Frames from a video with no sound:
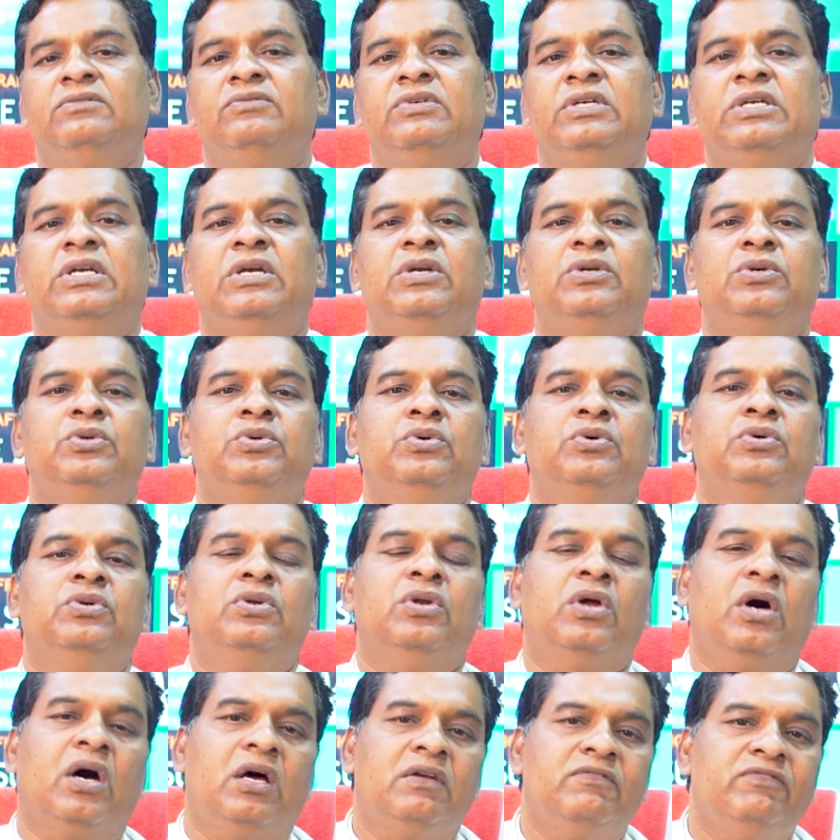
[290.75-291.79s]
we can do
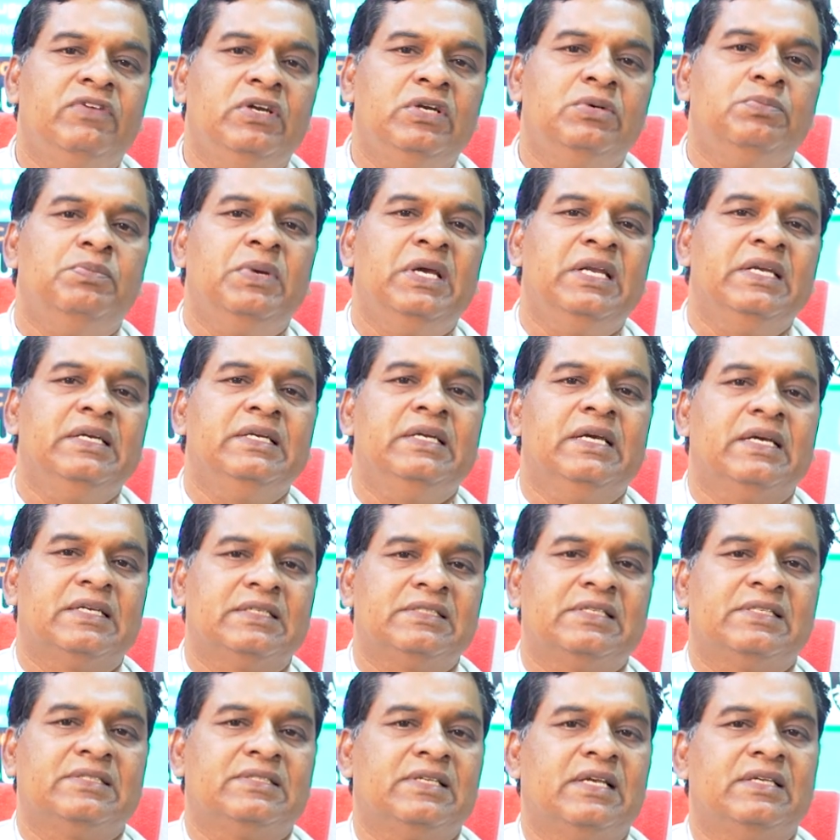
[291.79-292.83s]
non weight bearing
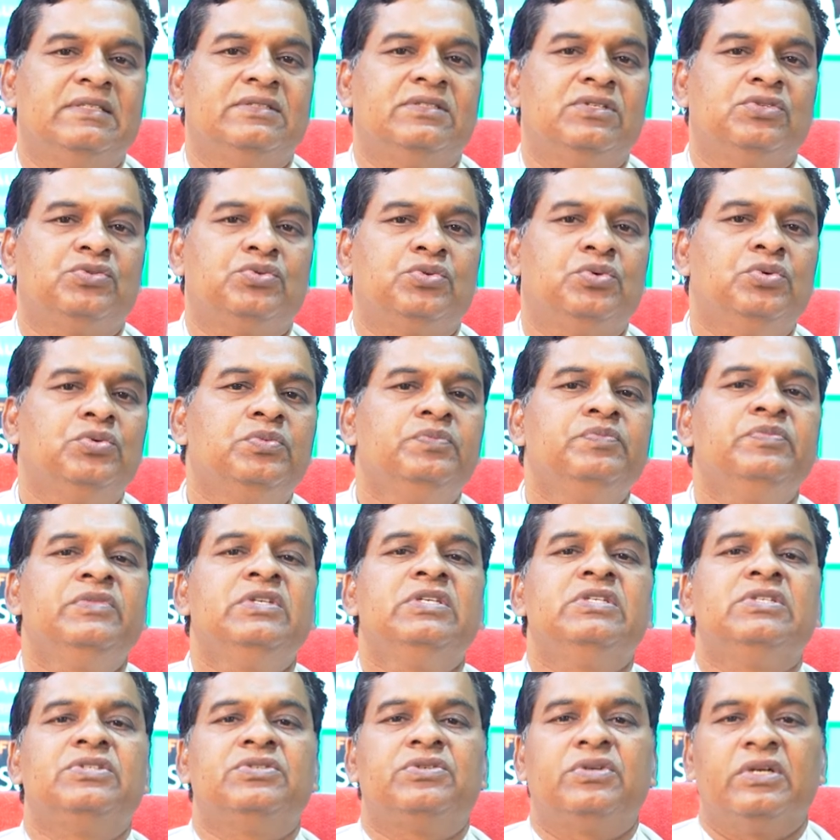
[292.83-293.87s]
exercises to
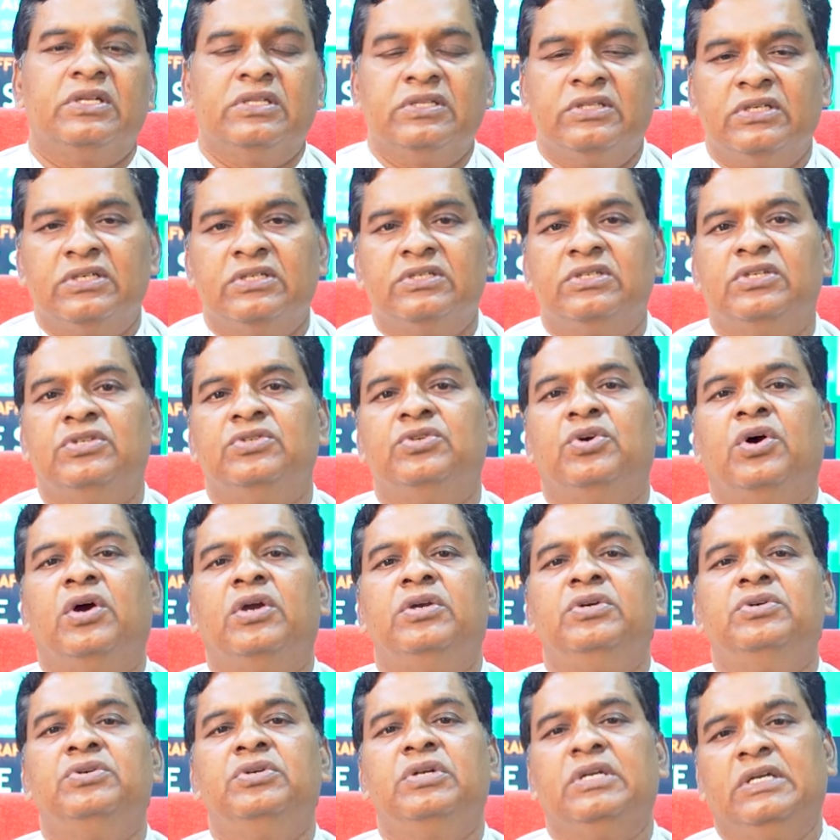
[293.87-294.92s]
strengthen the
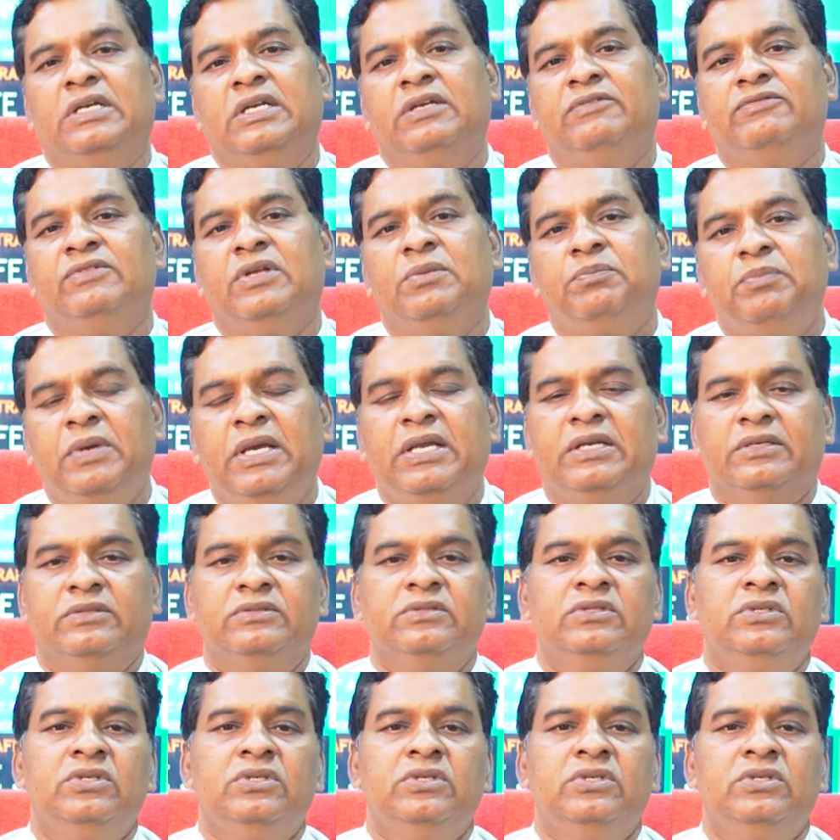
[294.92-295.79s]
joint to relieve the pain.